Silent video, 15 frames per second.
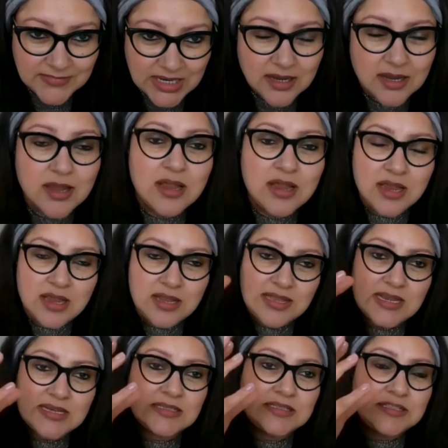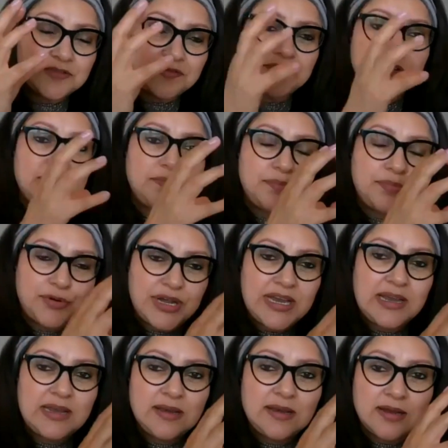Yeah. There's a different
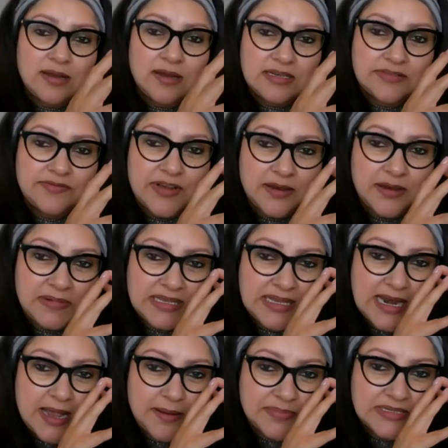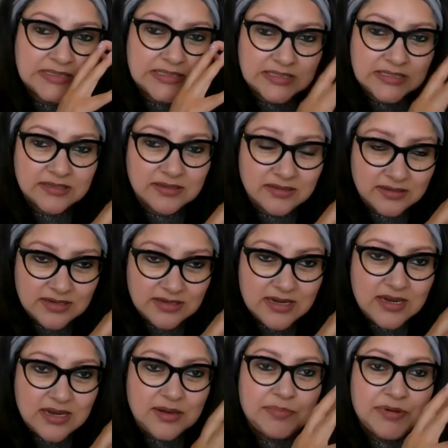brain development that happens here
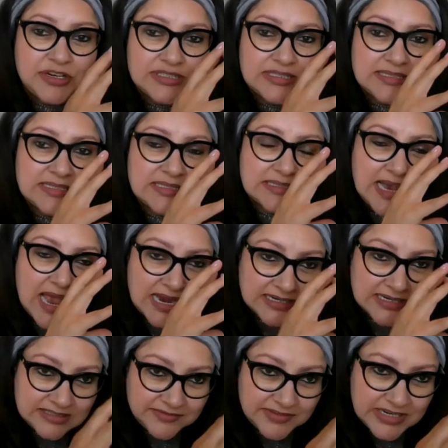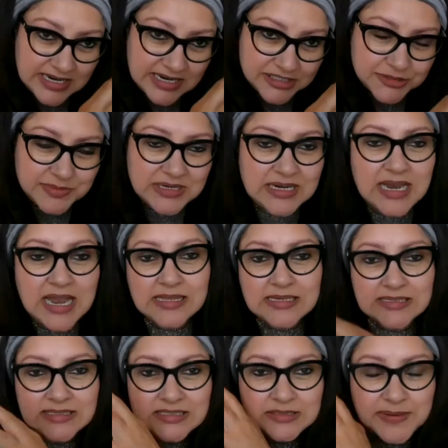because this is active engagement and
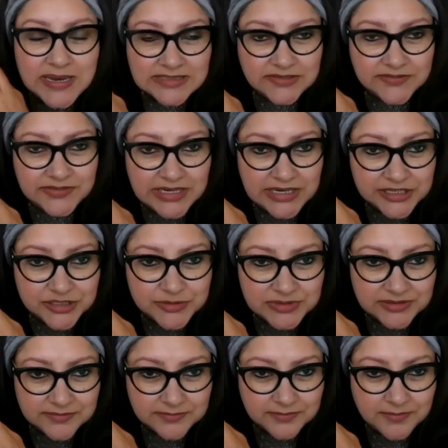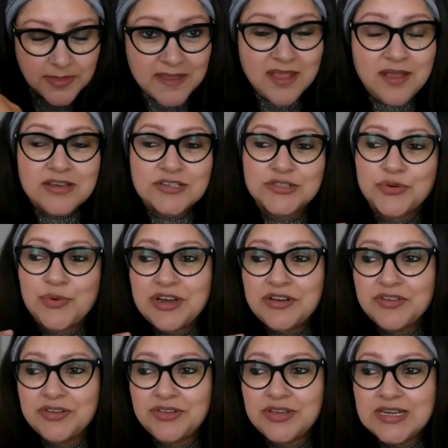this is passive engagement. So one of
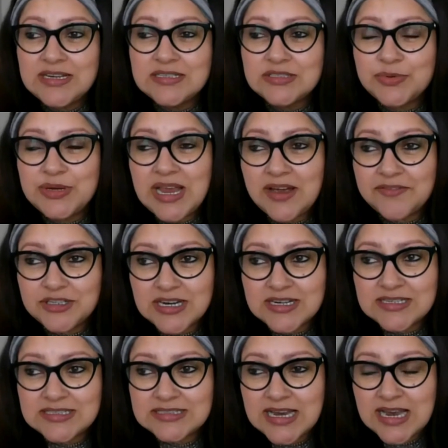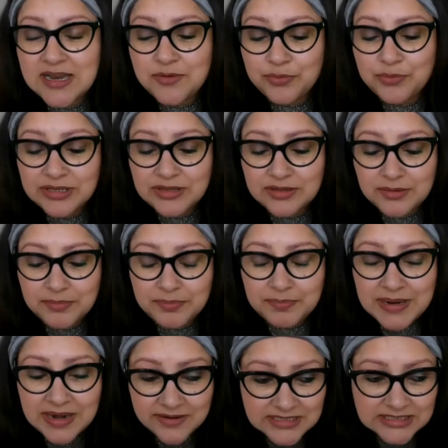the things we have to understand with
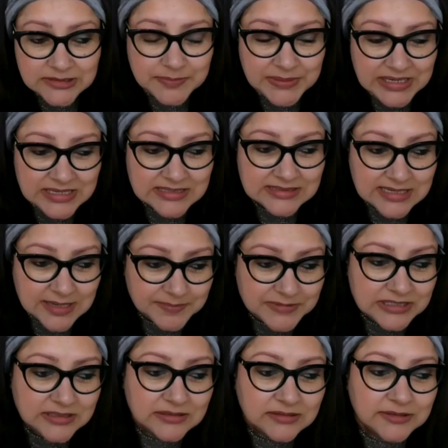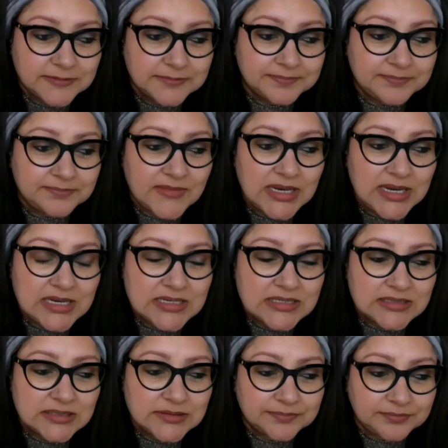parents being skeptical
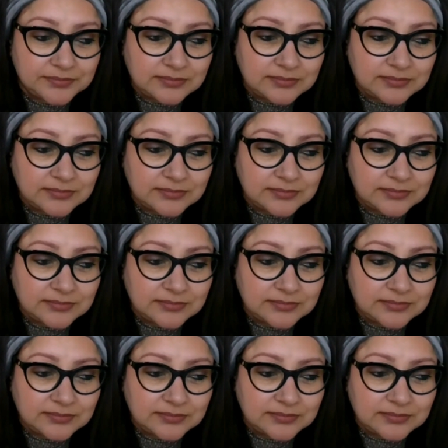is